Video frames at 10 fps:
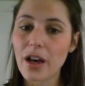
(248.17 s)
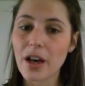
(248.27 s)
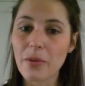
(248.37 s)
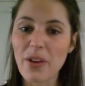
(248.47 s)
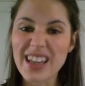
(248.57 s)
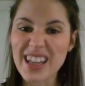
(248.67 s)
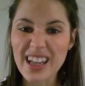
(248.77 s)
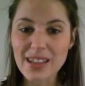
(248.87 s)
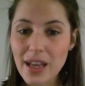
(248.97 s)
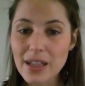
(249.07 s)
or anything
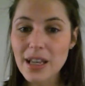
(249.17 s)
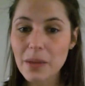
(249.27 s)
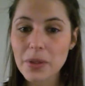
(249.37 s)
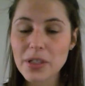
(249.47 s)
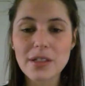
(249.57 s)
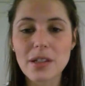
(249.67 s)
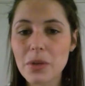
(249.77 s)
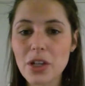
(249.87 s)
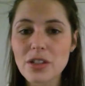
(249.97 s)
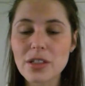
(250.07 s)
like that has happened as an
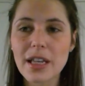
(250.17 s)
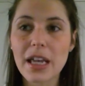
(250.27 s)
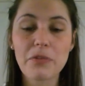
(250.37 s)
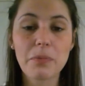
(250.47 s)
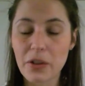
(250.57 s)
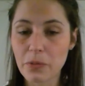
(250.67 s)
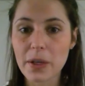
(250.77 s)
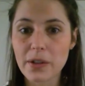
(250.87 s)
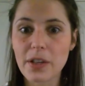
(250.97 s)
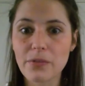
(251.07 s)
emergency, I've
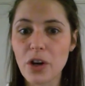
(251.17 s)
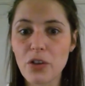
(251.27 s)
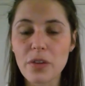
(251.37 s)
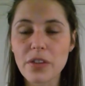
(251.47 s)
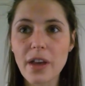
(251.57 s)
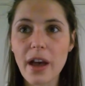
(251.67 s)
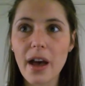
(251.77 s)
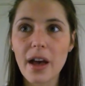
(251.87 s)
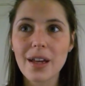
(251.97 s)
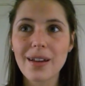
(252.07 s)
been involved with that.